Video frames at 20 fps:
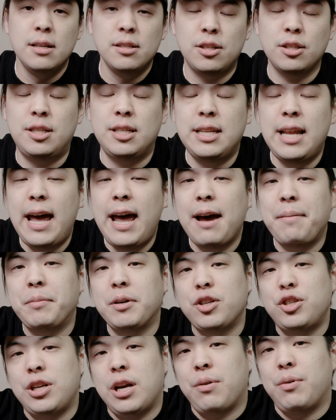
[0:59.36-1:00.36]
So today I'm going
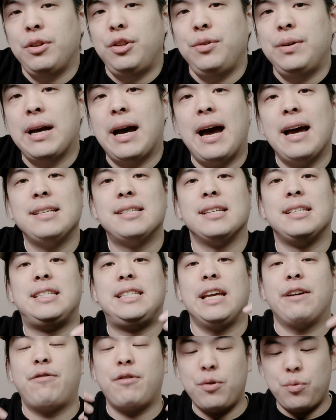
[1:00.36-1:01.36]
to share with you guys a
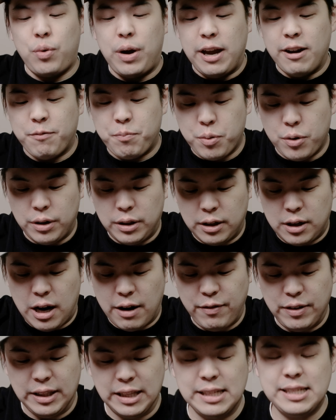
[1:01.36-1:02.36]
different way of brewing the
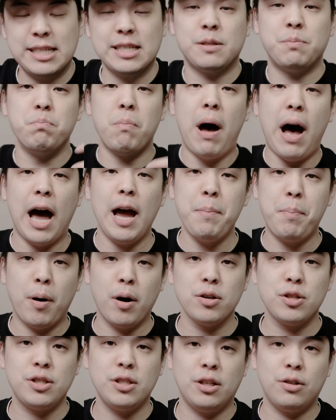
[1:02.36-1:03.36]
coffee. This is my
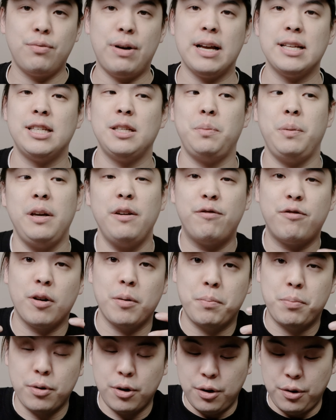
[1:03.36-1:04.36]
personal recipe for
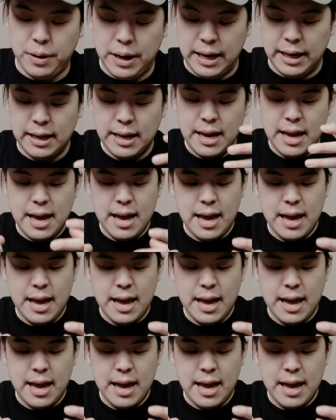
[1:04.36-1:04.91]
brewing